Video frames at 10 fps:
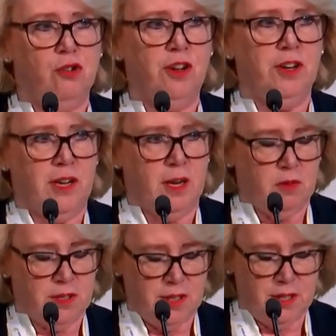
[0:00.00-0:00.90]

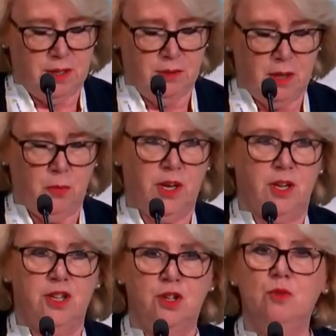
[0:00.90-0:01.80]
jointly will see to that
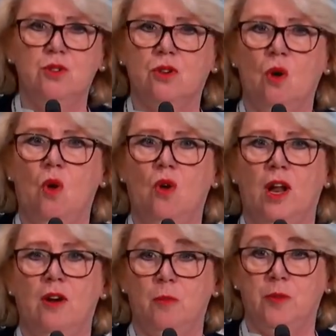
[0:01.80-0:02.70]
we can use
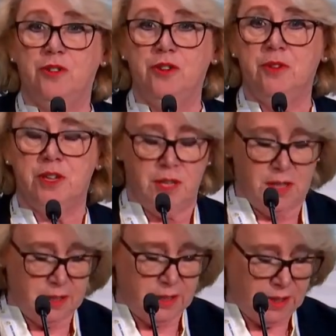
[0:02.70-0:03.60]
all our
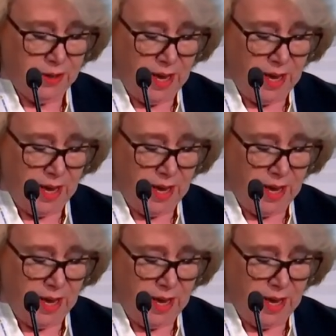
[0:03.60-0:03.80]
opportunities